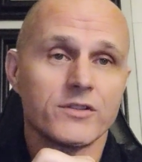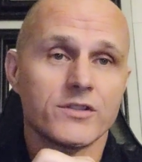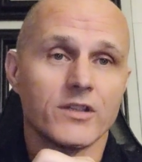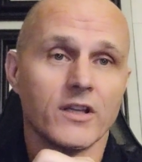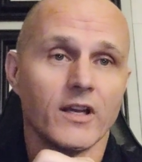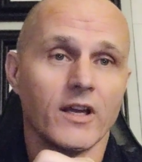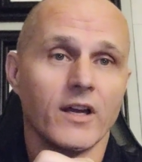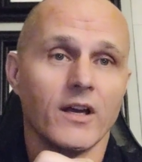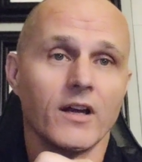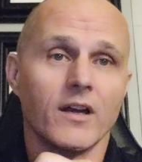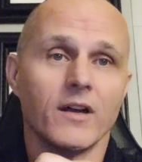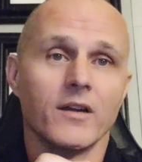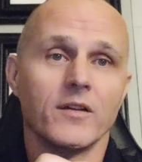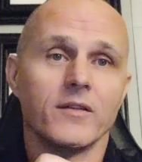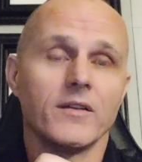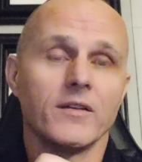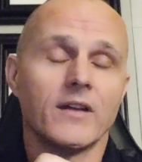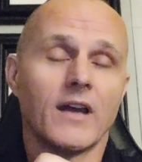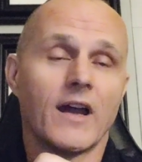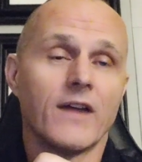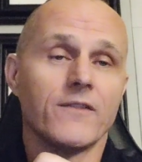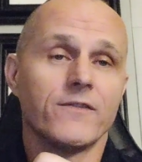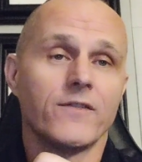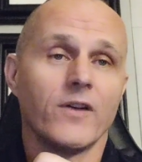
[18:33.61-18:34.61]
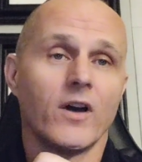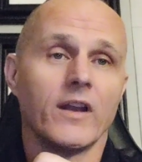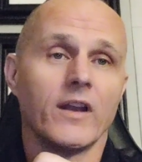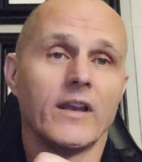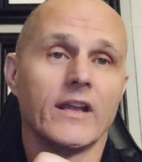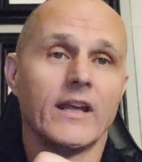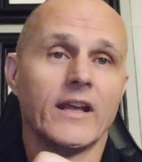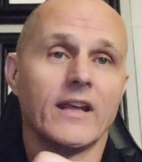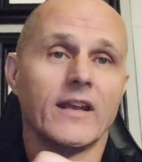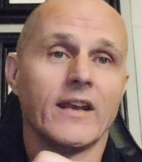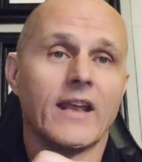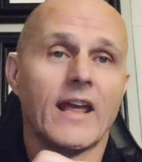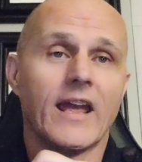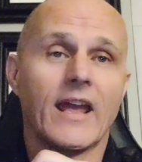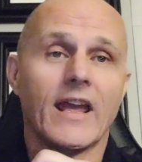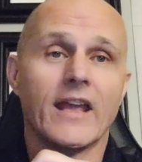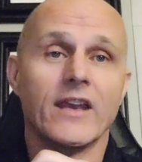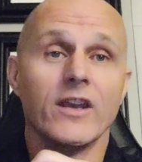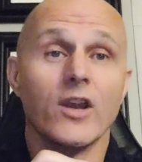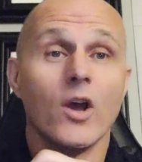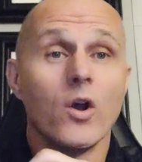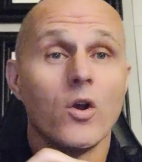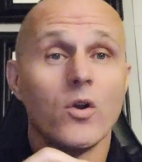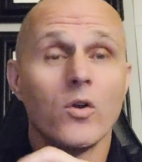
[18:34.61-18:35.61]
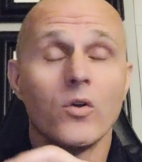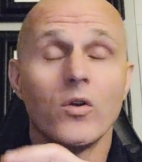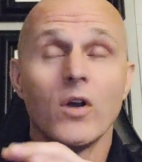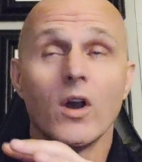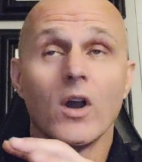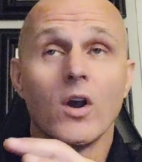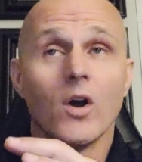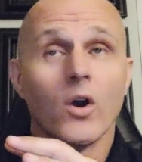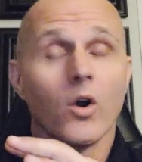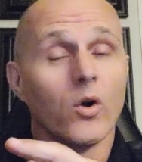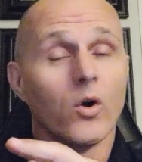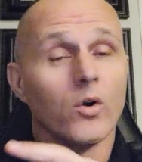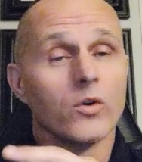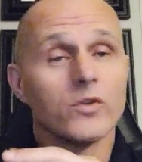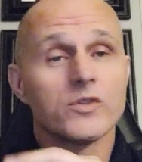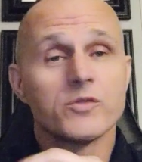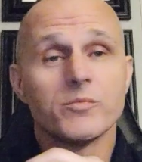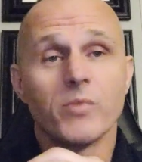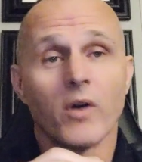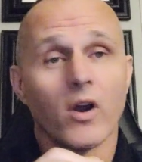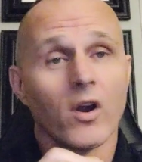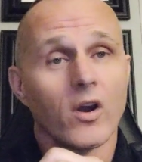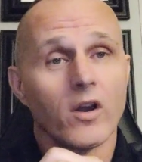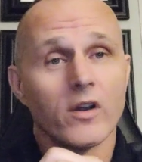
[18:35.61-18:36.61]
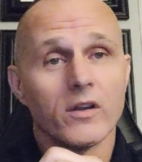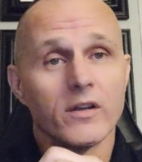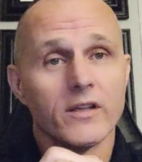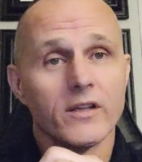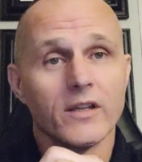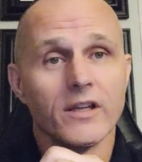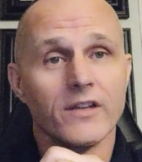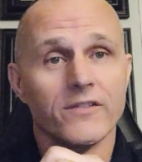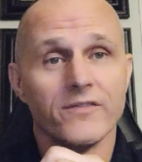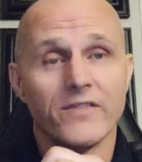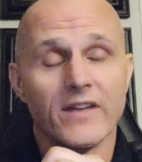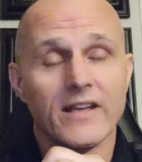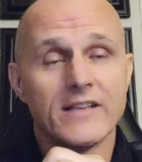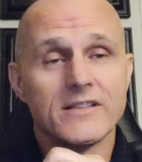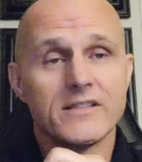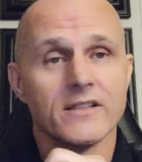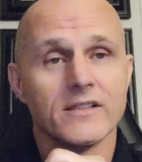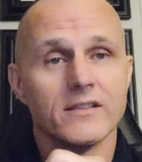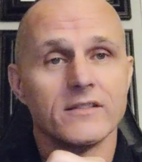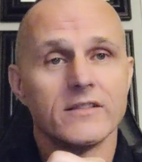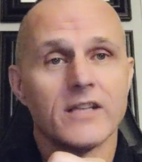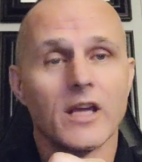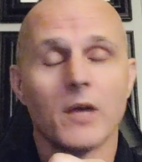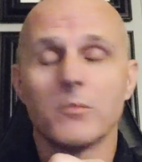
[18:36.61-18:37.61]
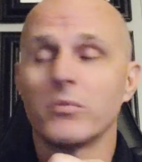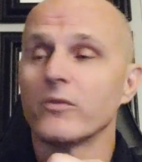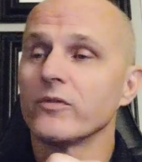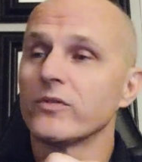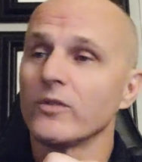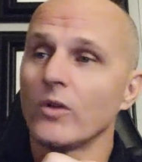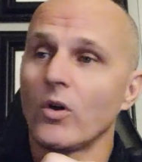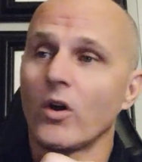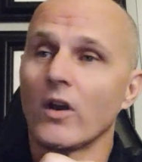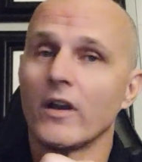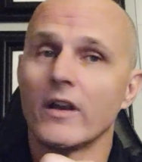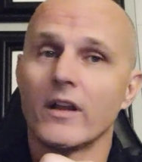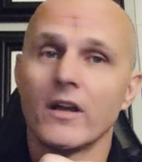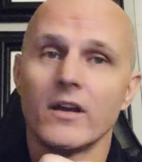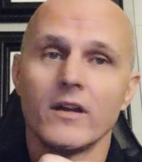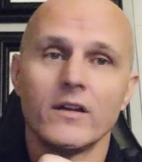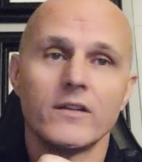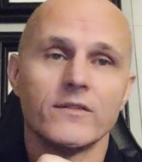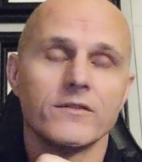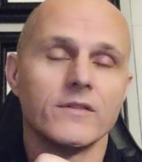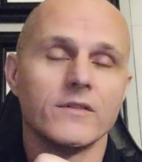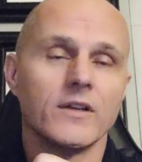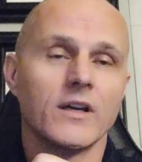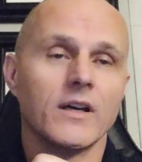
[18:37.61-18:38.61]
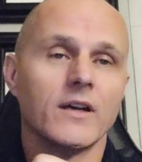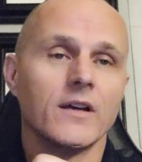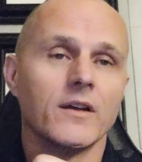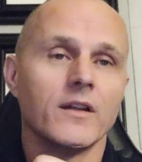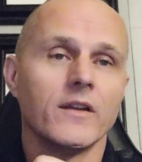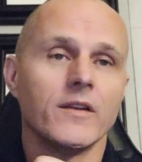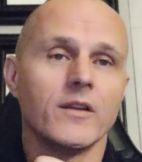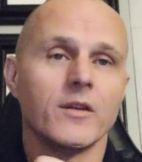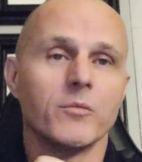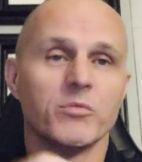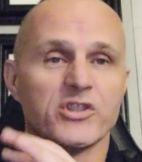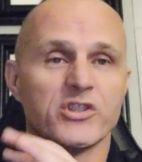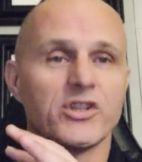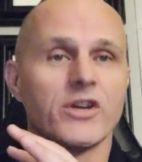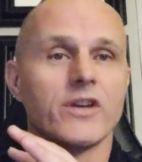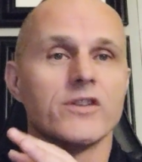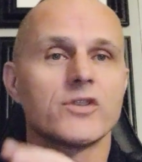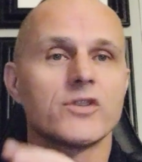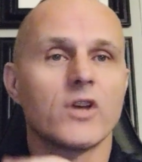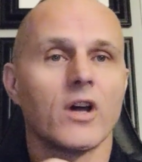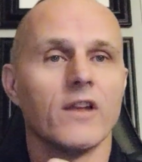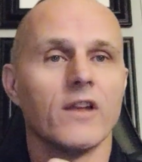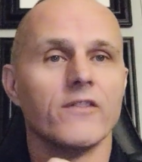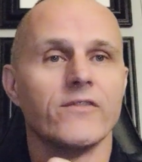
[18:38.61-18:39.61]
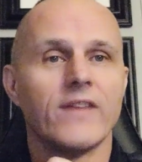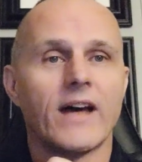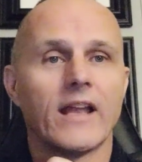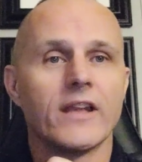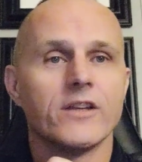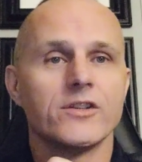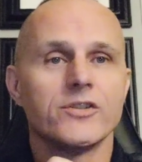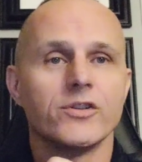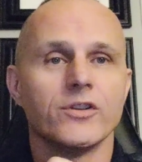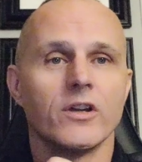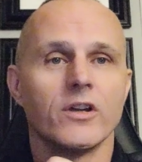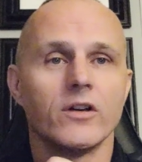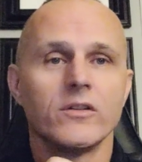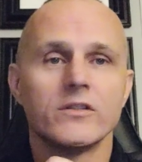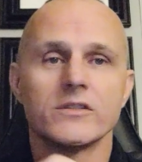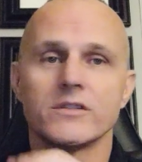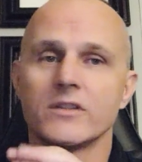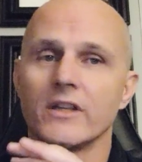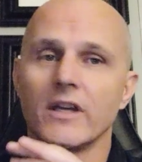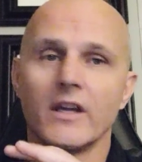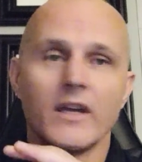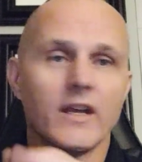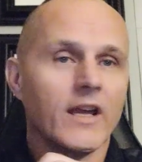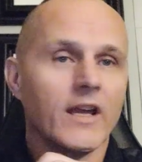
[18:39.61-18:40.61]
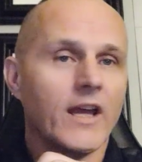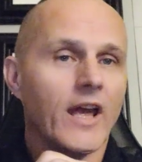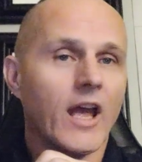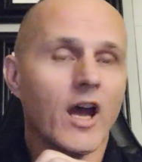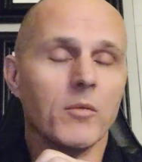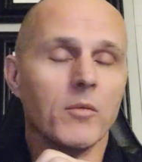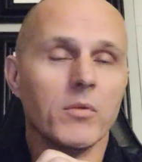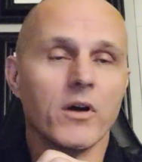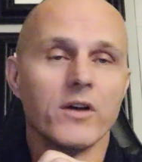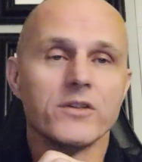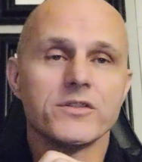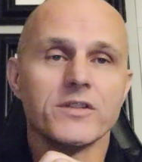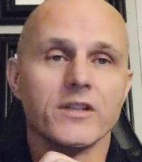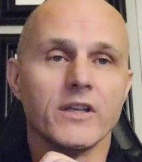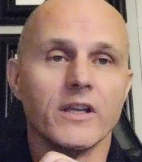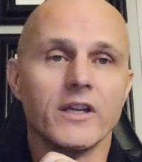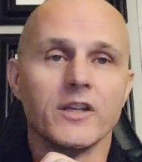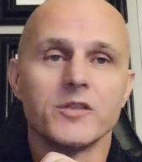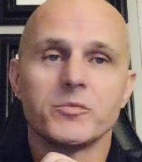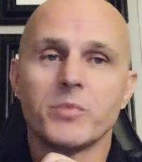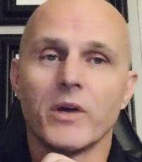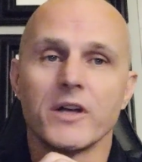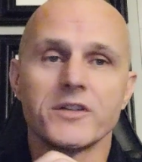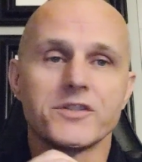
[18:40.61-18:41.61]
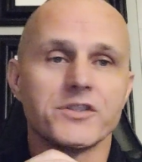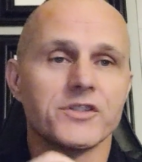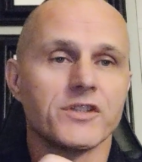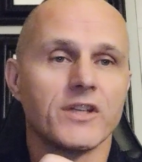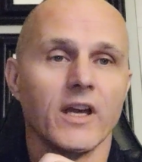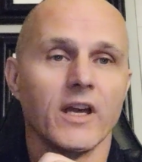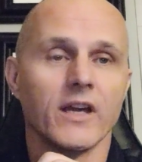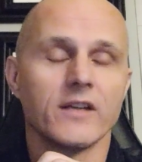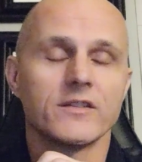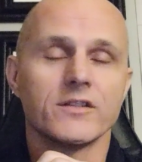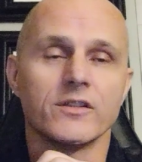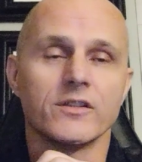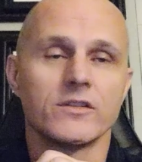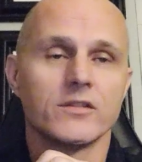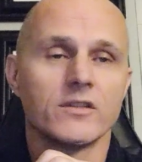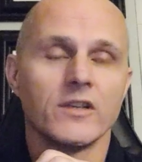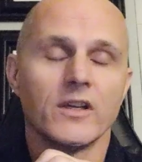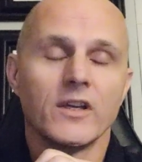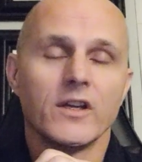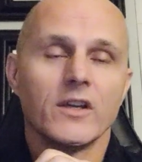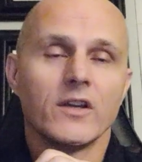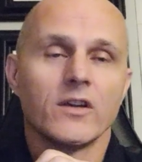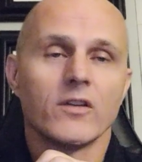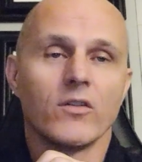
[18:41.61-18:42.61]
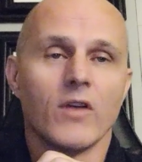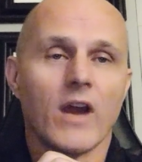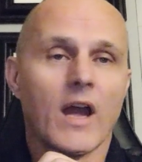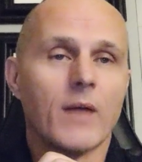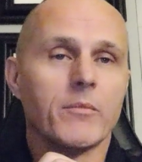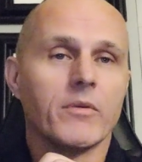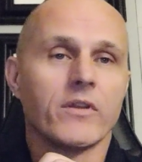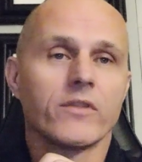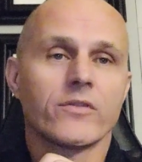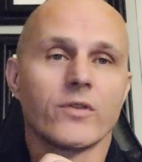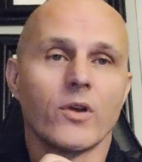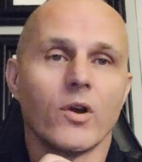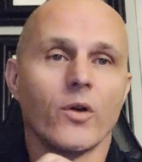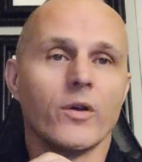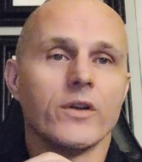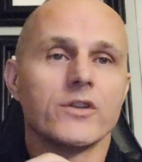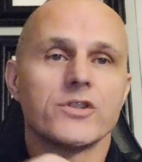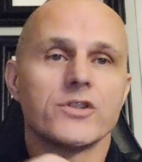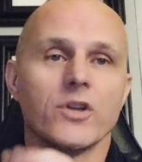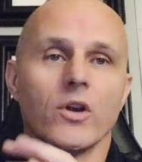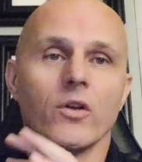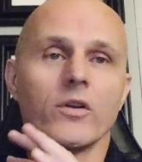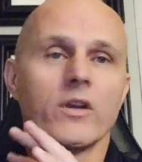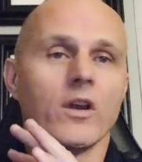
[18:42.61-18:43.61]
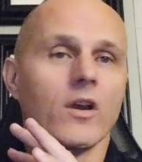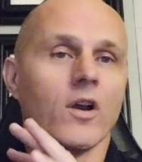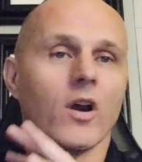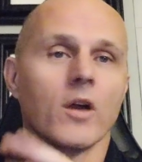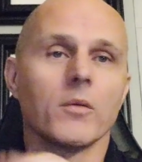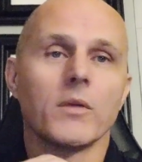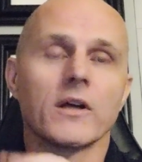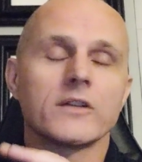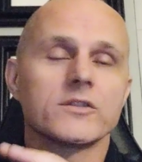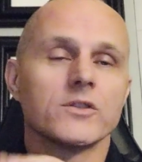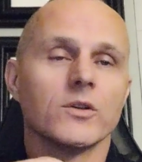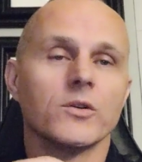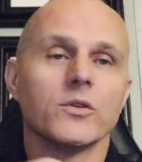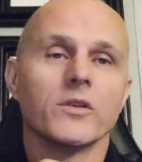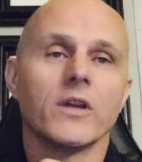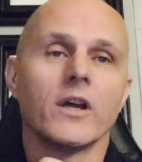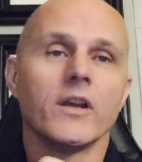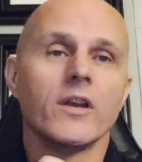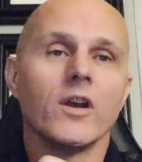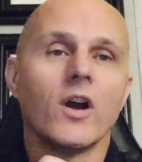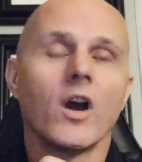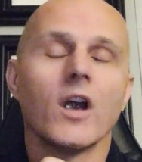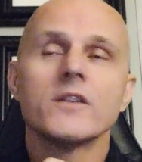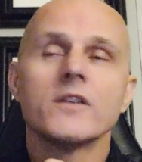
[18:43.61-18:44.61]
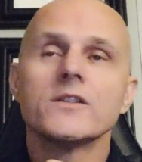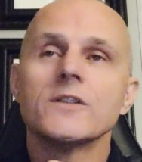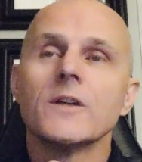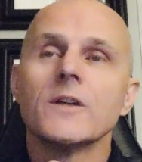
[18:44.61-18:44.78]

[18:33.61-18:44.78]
Uh, I fought in a no-holds-barred event in Tampa, Florida. Uh, the Brazilians call it Vale Tudo. It's elbows and knees, punches, kicks. It's grabbing, throwing, choking, arm locks, the whole nine yards.